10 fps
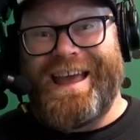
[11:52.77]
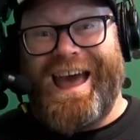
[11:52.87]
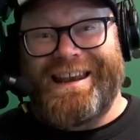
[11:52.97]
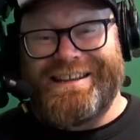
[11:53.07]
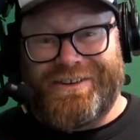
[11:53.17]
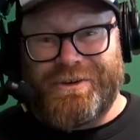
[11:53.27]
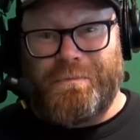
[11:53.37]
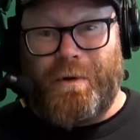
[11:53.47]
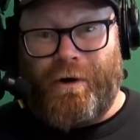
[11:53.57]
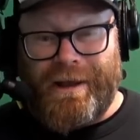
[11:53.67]
and he's on your
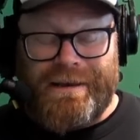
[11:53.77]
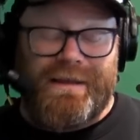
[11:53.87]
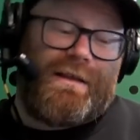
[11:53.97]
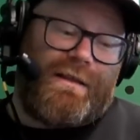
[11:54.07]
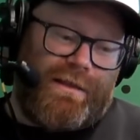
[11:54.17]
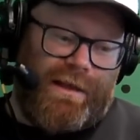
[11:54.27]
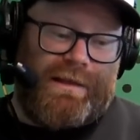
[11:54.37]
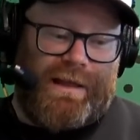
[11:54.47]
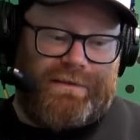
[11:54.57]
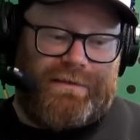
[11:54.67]
pine, then
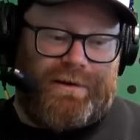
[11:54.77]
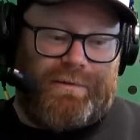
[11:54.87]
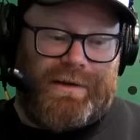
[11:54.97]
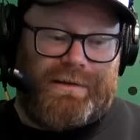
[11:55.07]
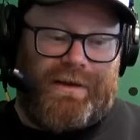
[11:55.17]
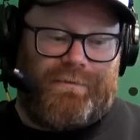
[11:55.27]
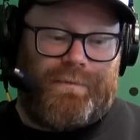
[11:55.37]
that's going to be tough.